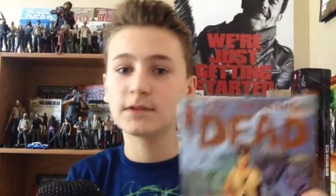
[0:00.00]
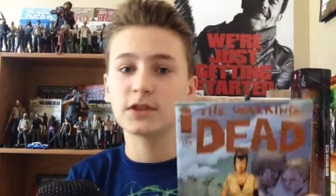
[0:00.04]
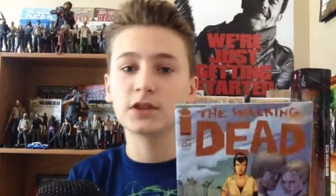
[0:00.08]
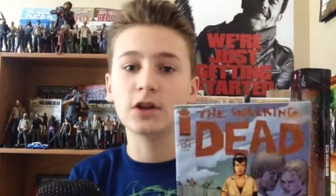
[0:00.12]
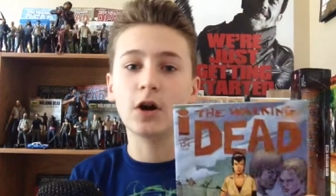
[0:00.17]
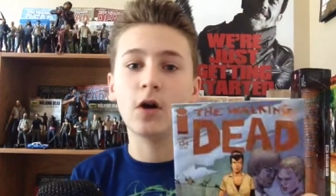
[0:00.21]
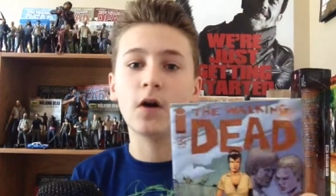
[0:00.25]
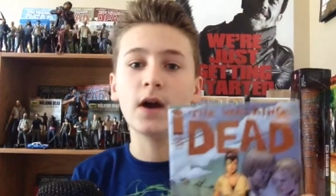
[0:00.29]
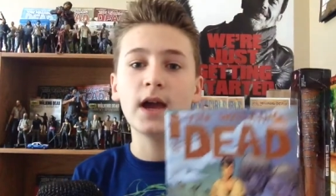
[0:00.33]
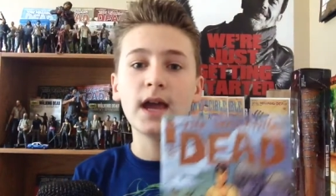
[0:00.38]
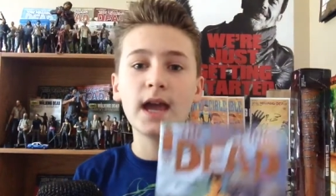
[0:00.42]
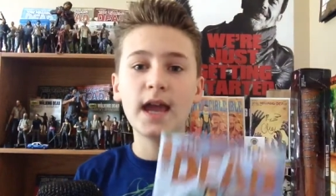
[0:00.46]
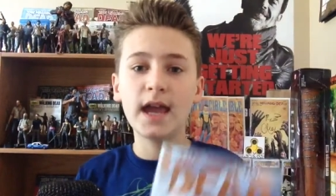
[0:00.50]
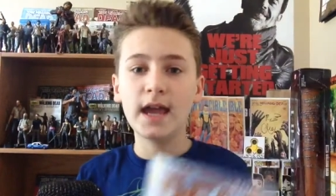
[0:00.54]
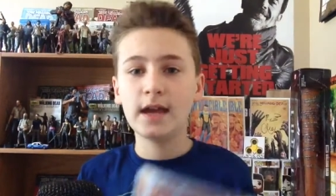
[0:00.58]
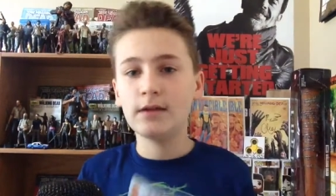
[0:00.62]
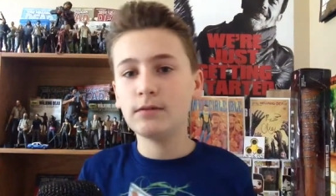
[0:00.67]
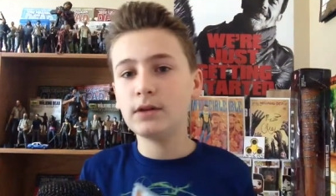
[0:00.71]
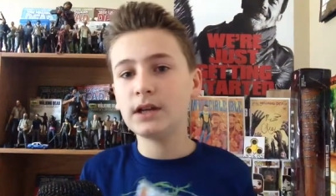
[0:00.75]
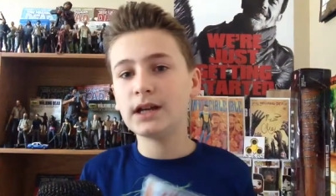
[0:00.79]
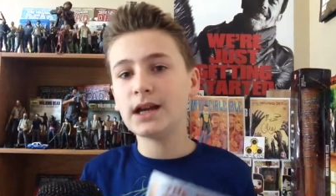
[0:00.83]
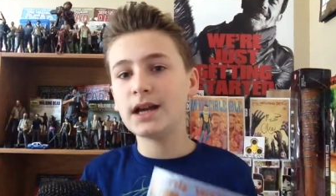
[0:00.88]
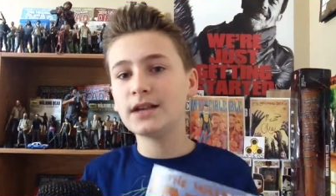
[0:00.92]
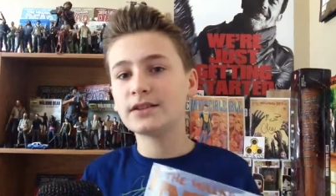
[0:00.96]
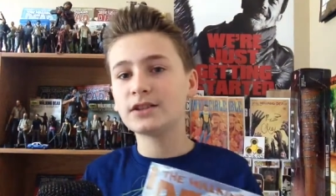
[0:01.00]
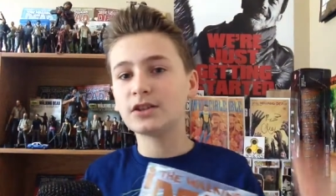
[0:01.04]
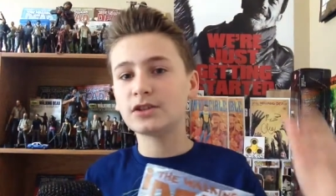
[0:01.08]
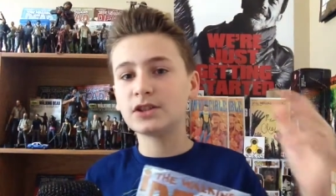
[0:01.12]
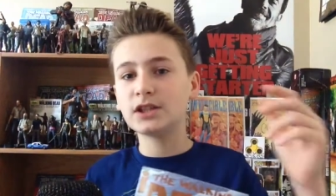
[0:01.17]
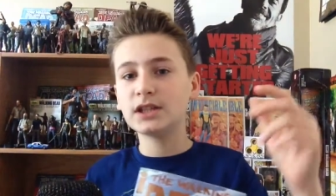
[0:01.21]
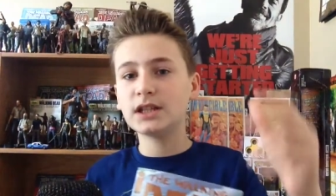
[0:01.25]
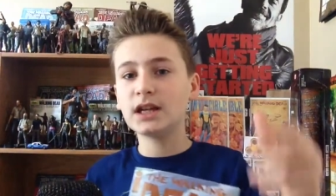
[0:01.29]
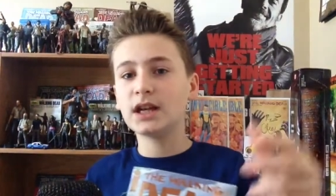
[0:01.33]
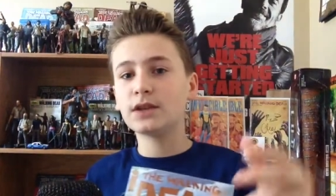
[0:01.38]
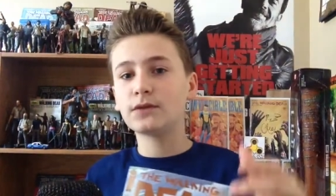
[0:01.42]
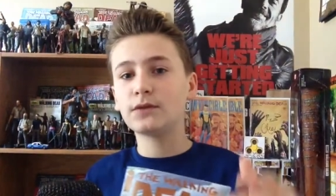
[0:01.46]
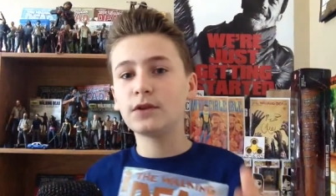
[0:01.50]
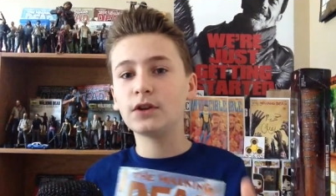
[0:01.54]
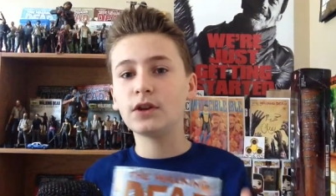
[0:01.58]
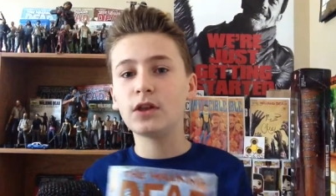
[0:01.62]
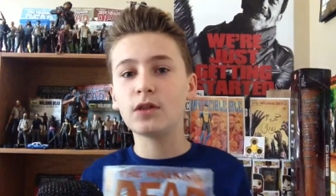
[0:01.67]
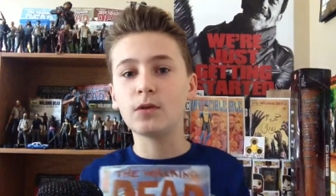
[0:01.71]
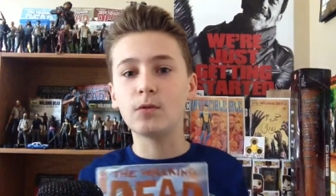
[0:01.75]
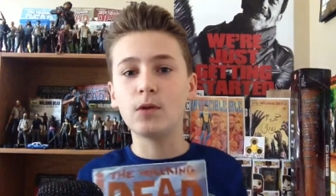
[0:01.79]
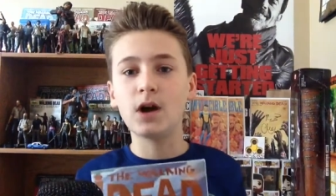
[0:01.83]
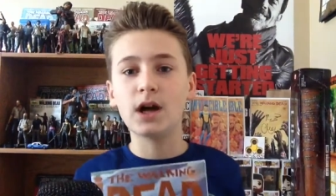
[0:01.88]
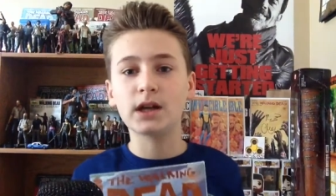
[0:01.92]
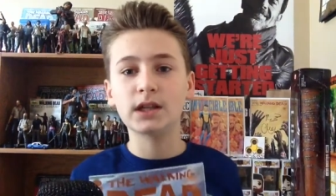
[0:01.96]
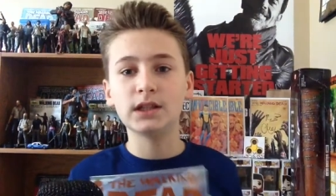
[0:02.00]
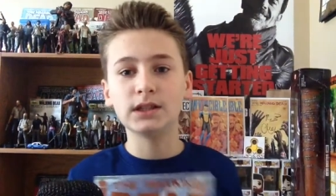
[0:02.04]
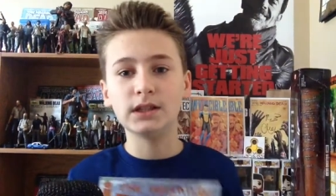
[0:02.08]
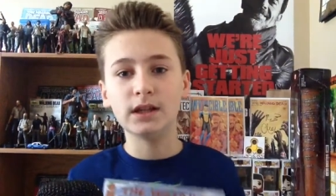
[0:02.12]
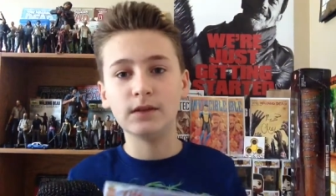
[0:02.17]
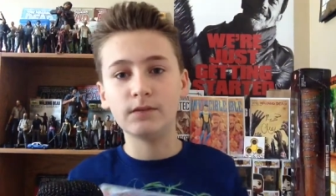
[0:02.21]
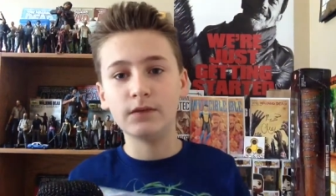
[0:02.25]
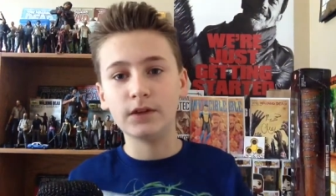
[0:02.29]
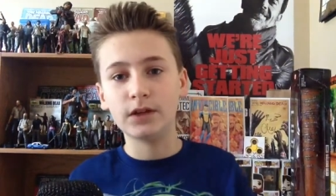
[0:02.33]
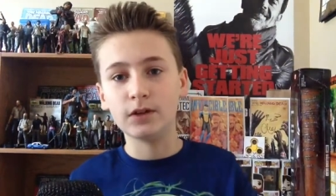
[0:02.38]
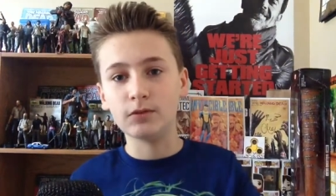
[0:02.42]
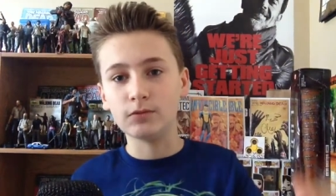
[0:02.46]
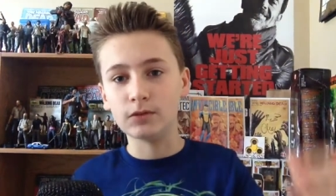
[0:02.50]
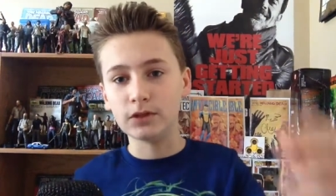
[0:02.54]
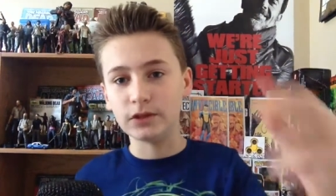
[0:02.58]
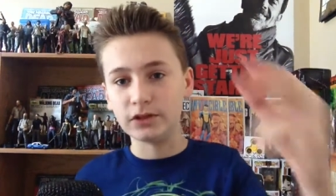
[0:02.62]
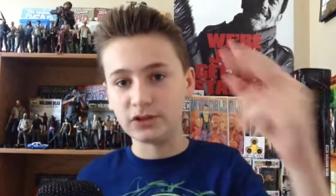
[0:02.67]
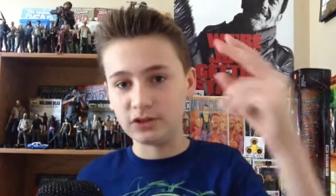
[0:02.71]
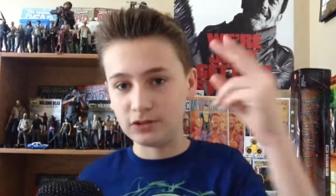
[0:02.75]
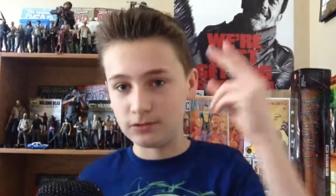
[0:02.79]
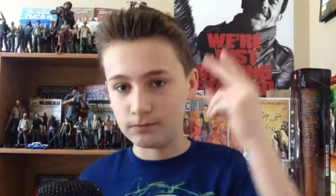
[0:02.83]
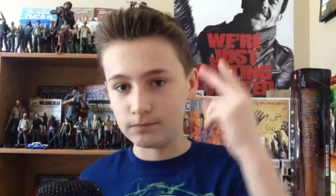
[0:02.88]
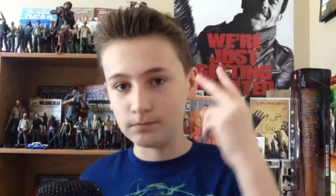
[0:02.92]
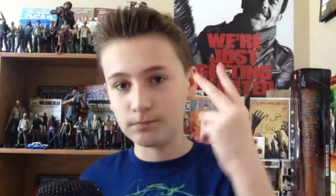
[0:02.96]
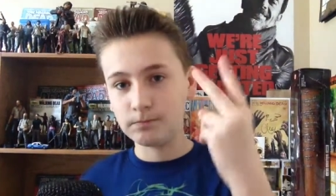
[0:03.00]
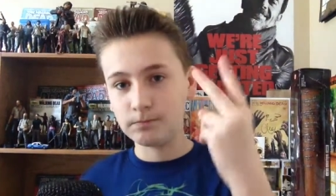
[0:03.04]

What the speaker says: So, anyway, guys, I'll see you guys for another Walking Dead video really soon.